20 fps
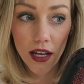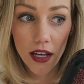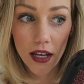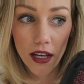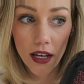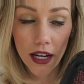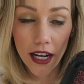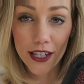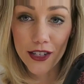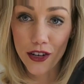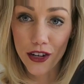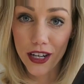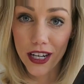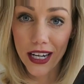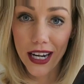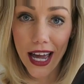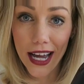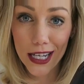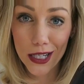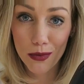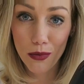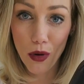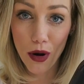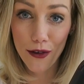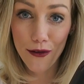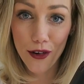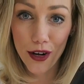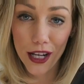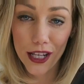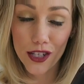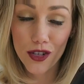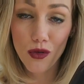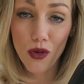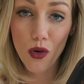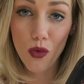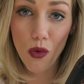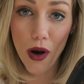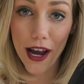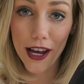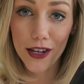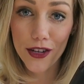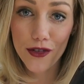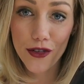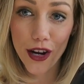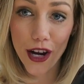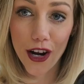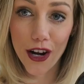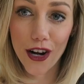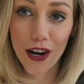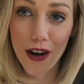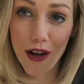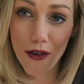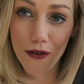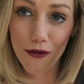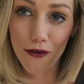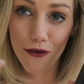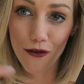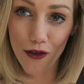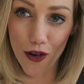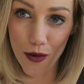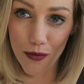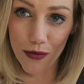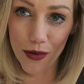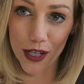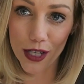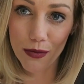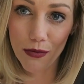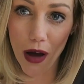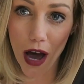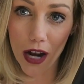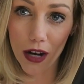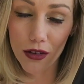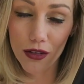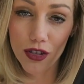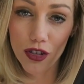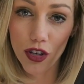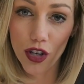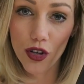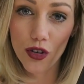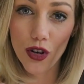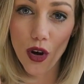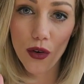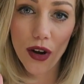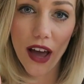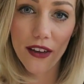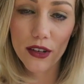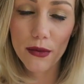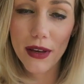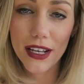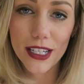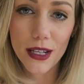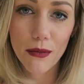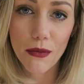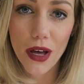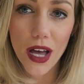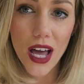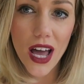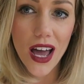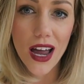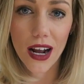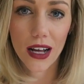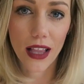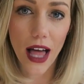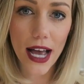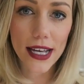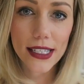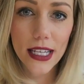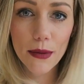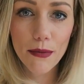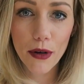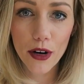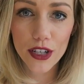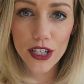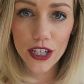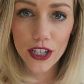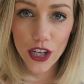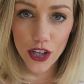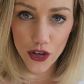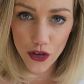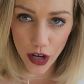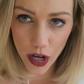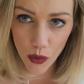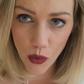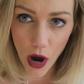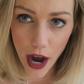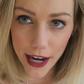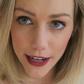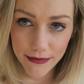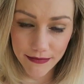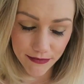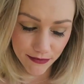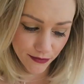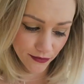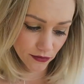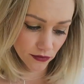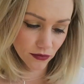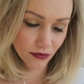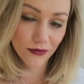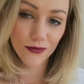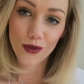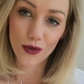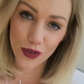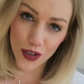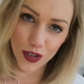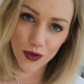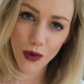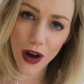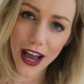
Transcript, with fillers: And I turned an ex-boyfriend into a wine drinker from this bottle. So you don't have to be some classy person to drink wine, which is